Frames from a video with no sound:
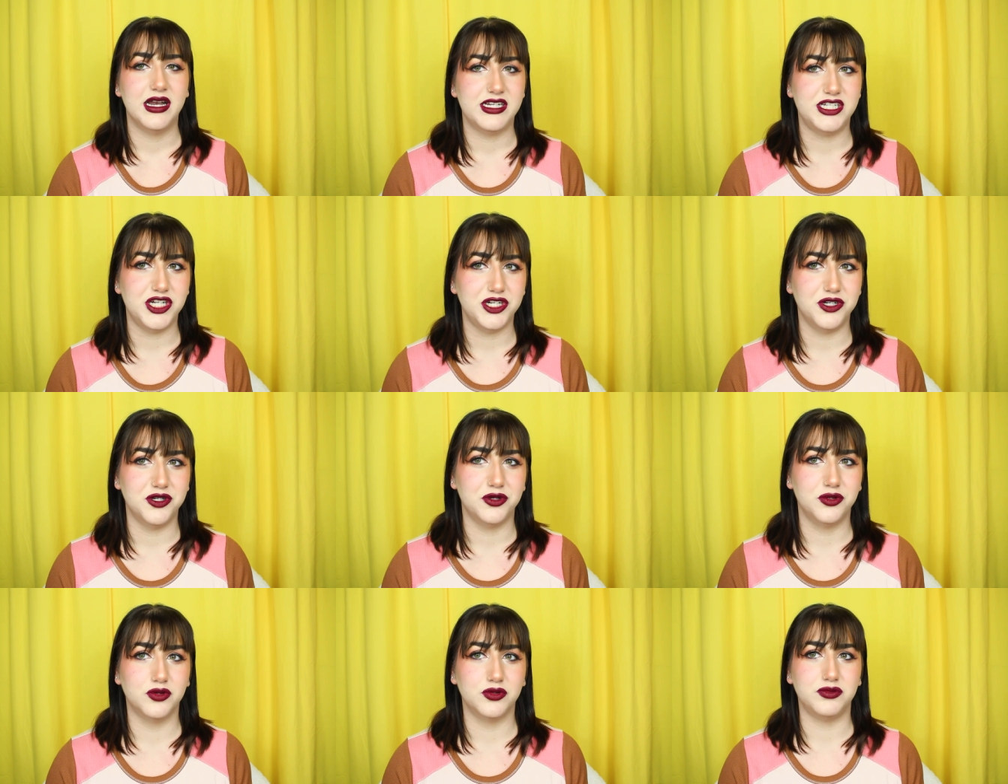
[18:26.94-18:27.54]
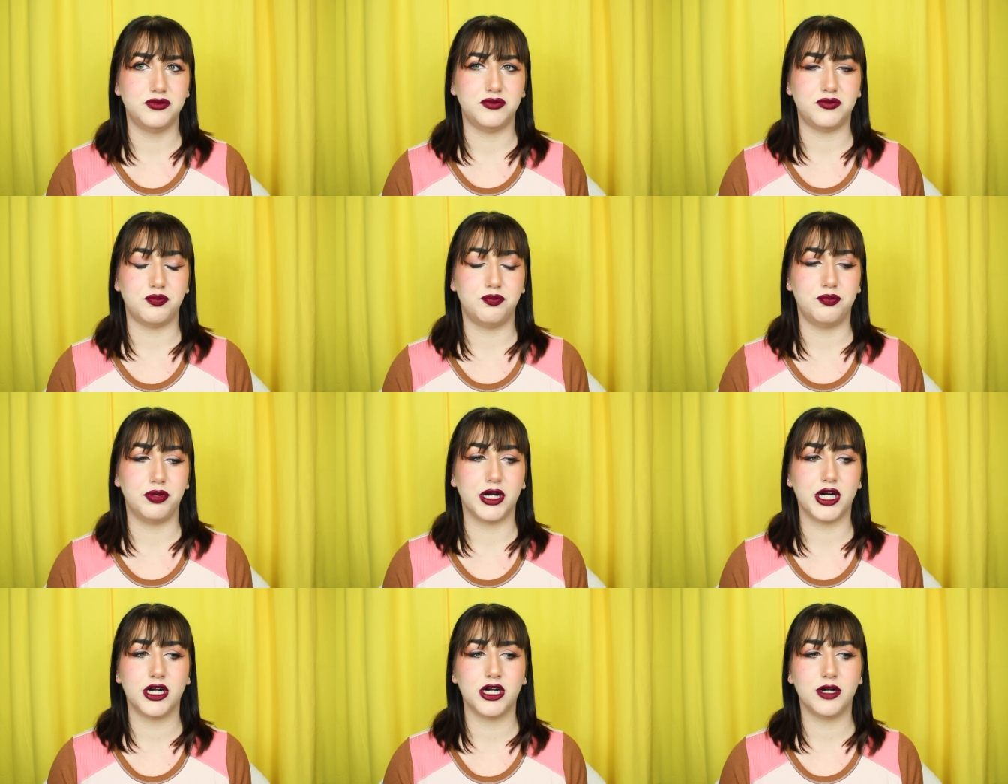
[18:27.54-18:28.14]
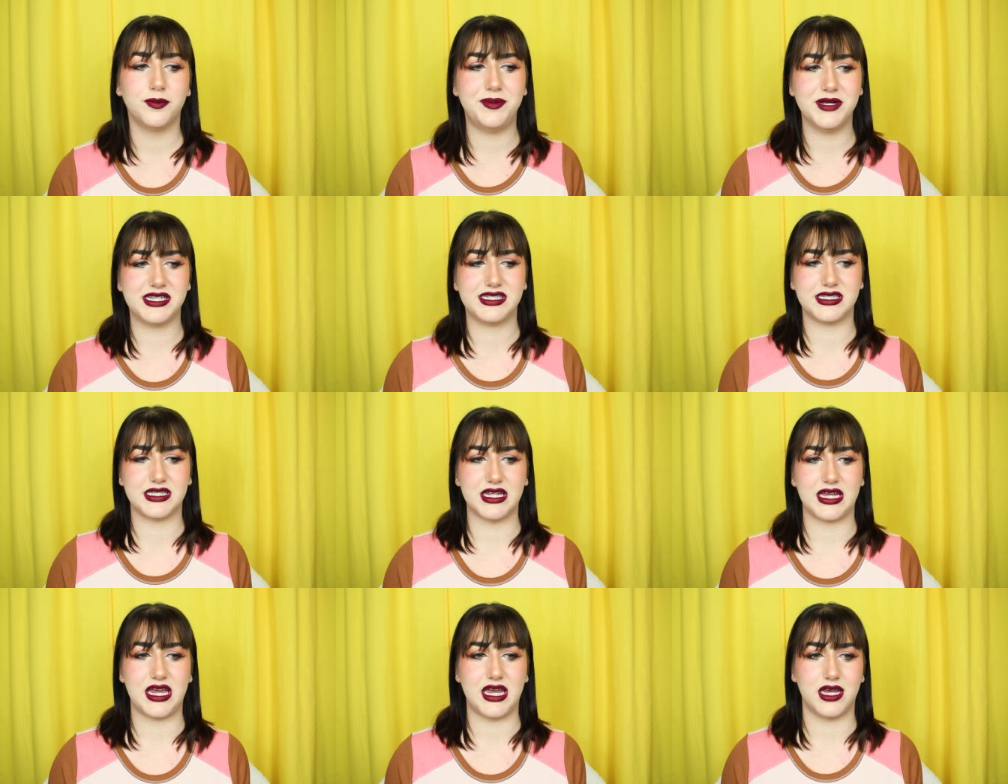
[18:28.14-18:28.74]
To
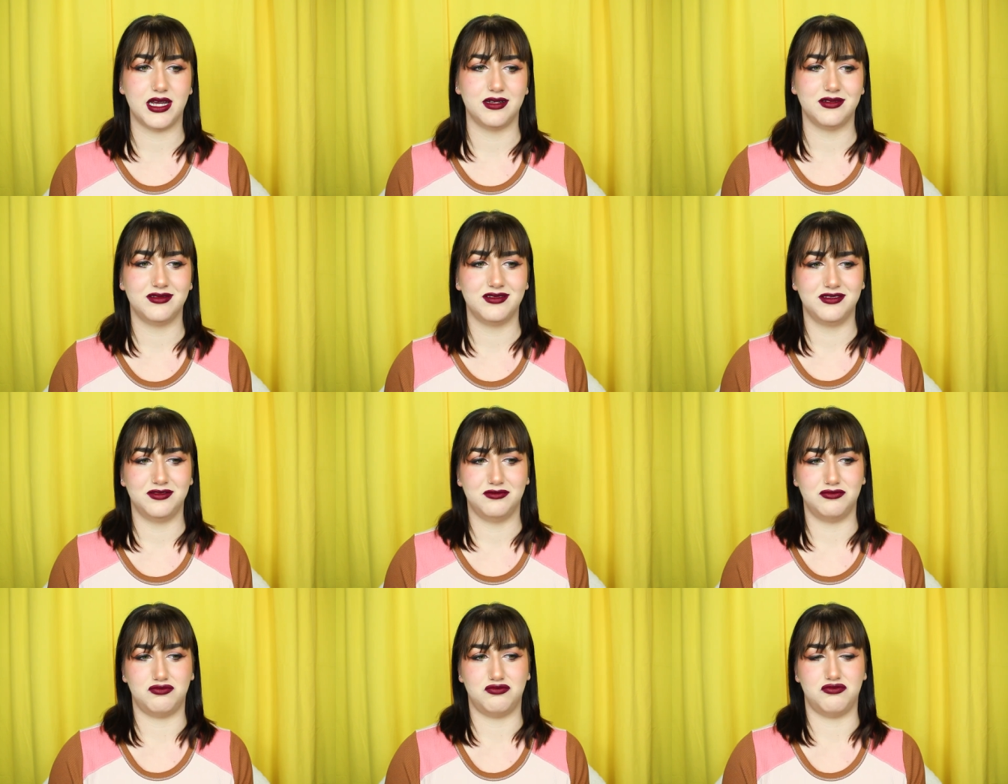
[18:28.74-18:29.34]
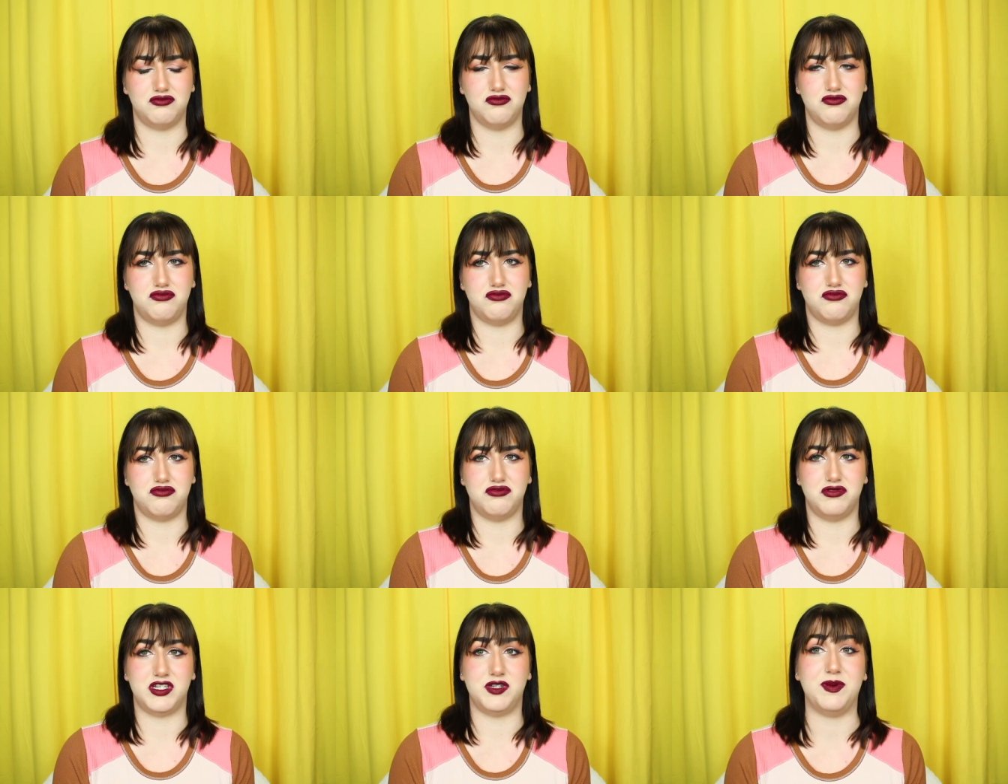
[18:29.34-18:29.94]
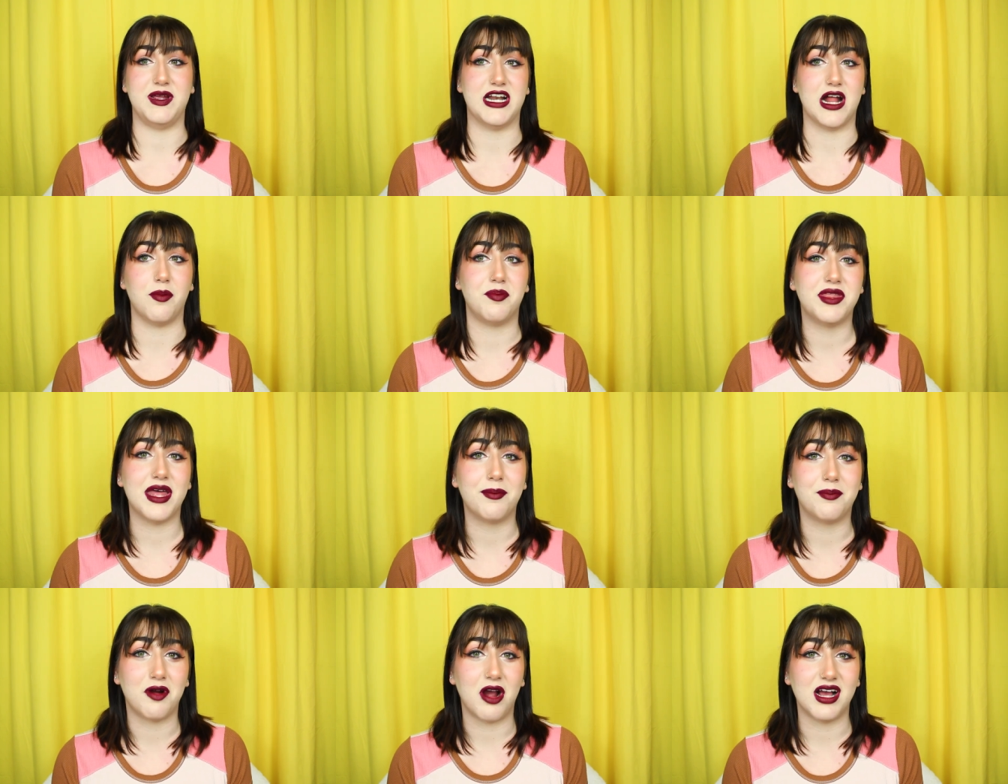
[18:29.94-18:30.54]
purposely speed up
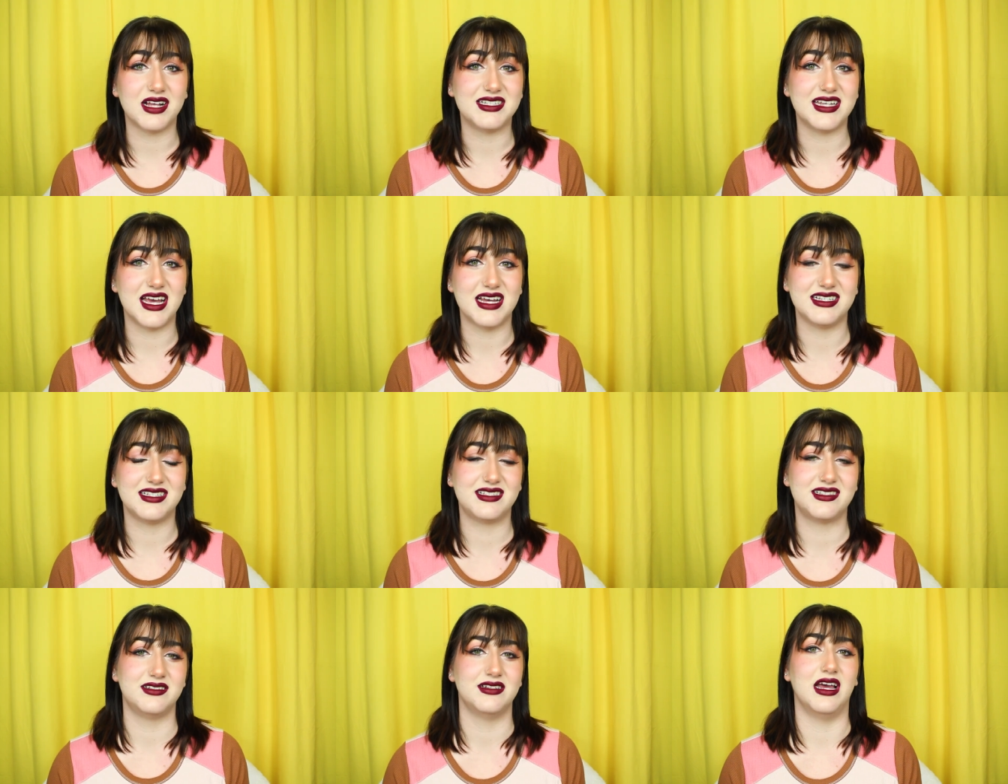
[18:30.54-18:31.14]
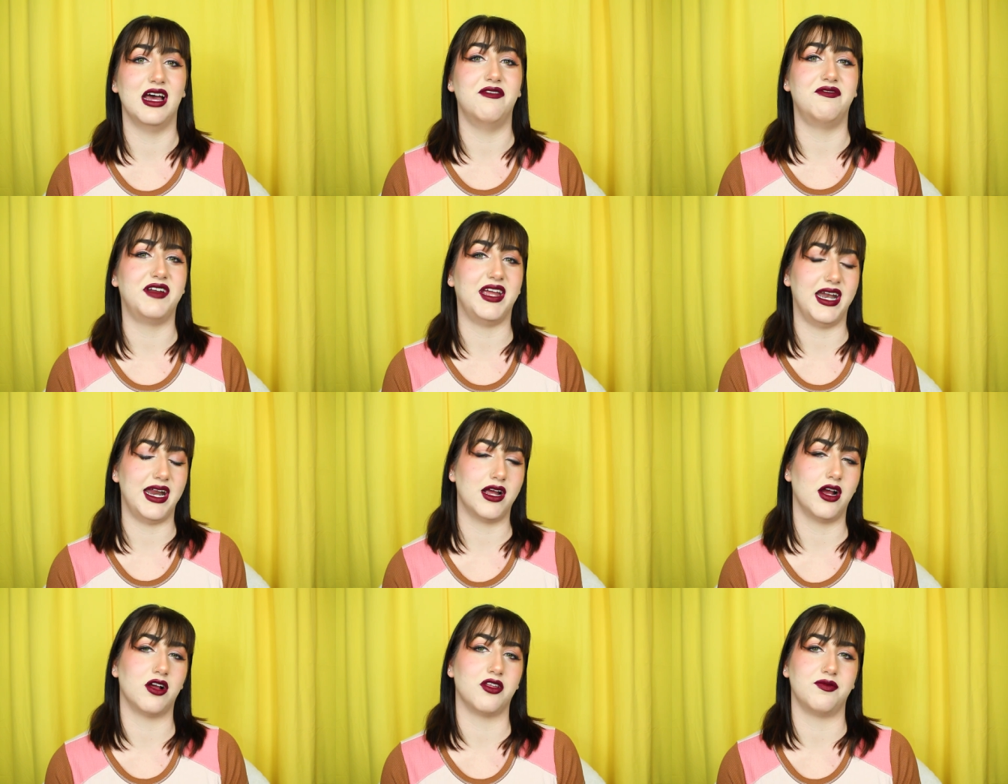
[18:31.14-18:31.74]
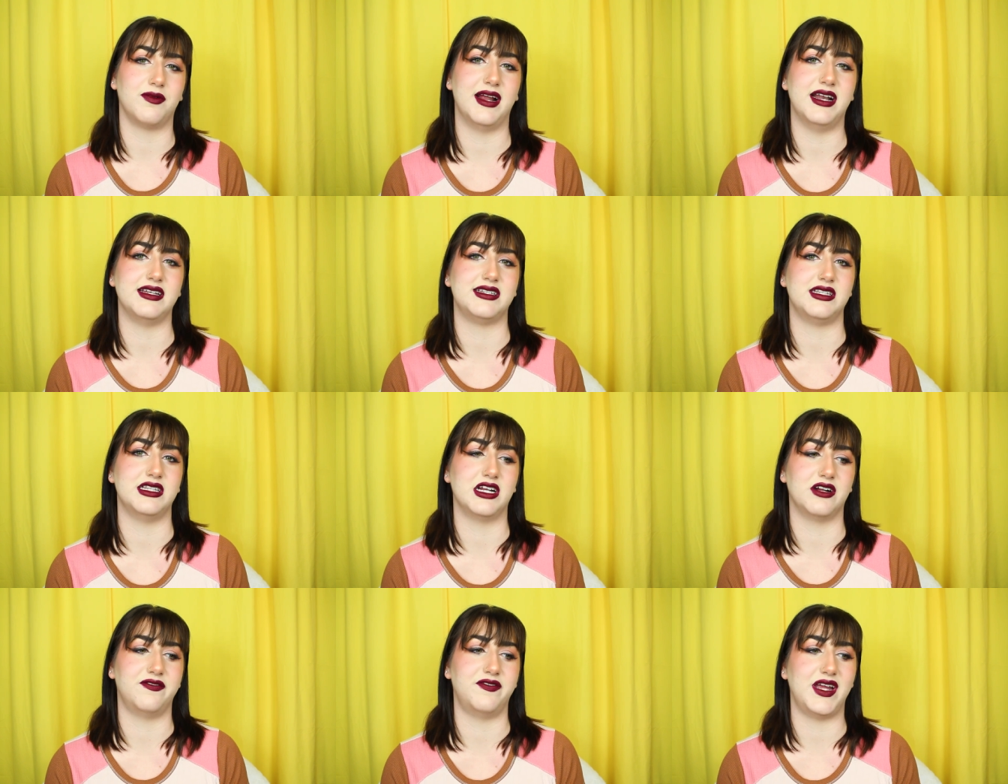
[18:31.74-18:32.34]
that process of getting
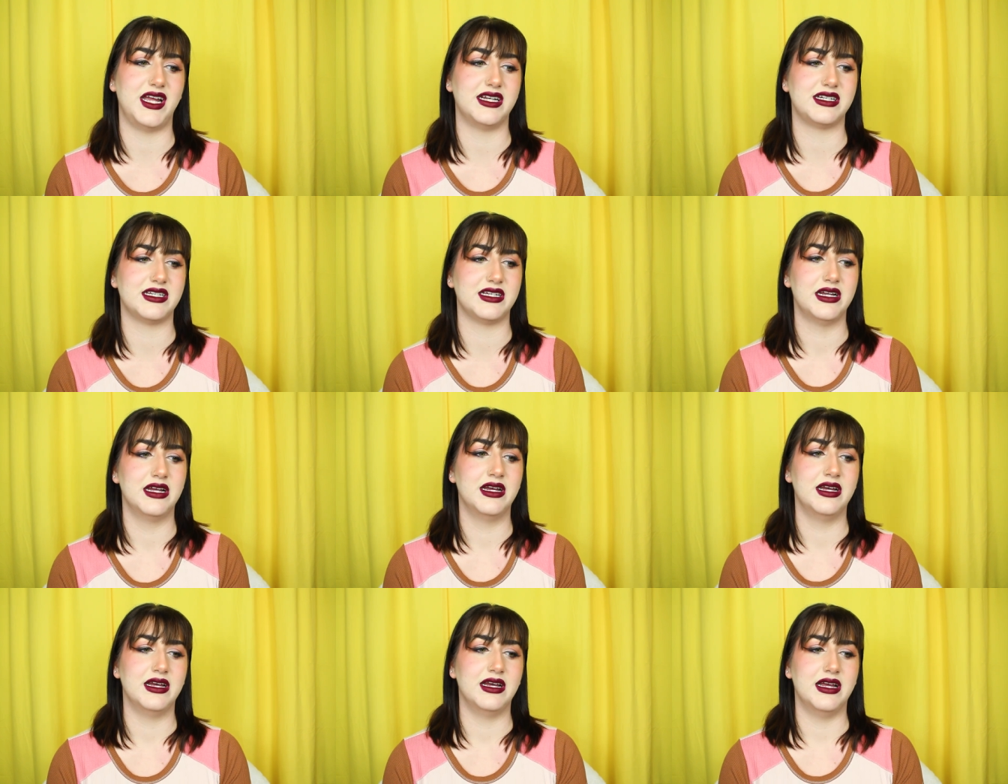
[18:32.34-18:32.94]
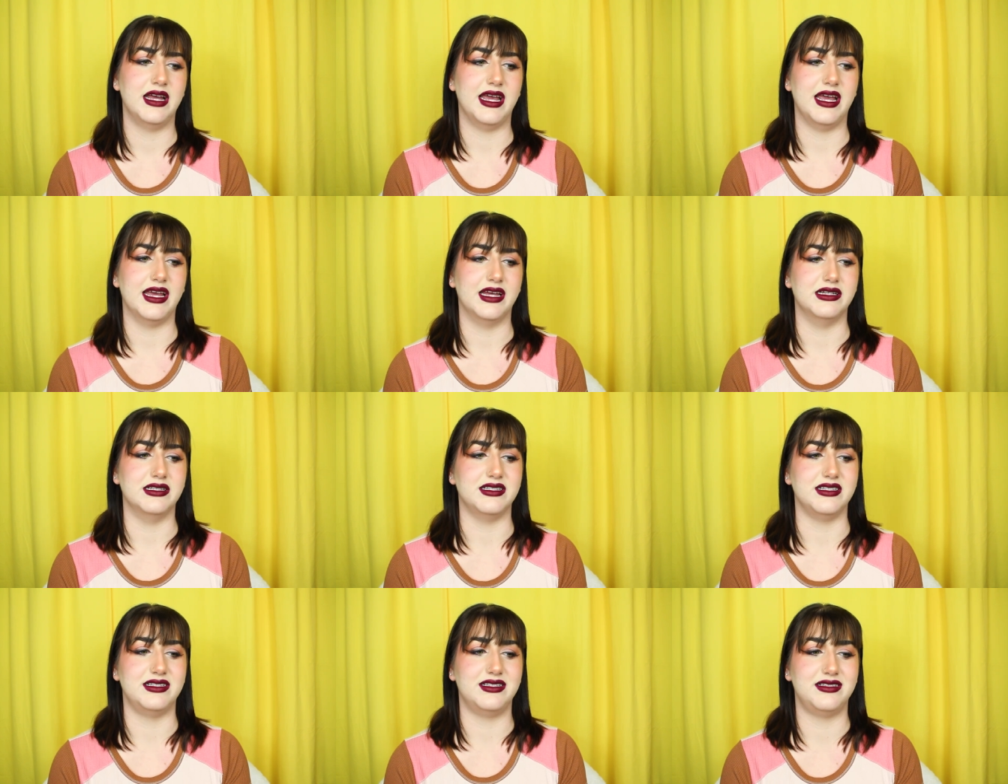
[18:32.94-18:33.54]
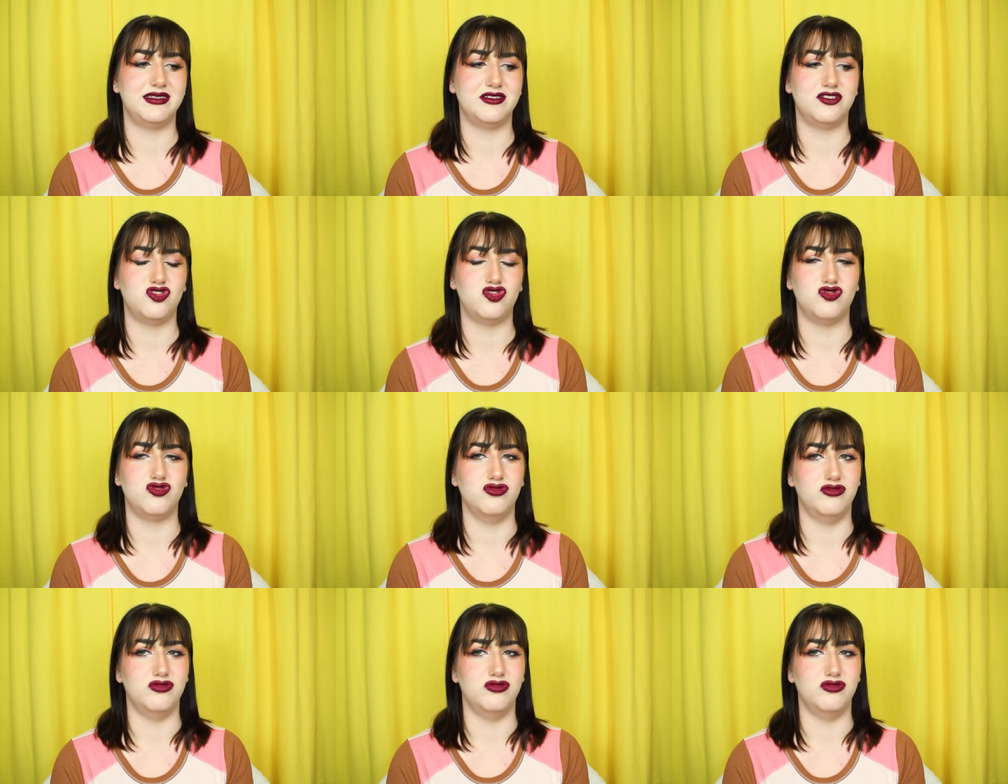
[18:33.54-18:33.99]
arthritis in their feet is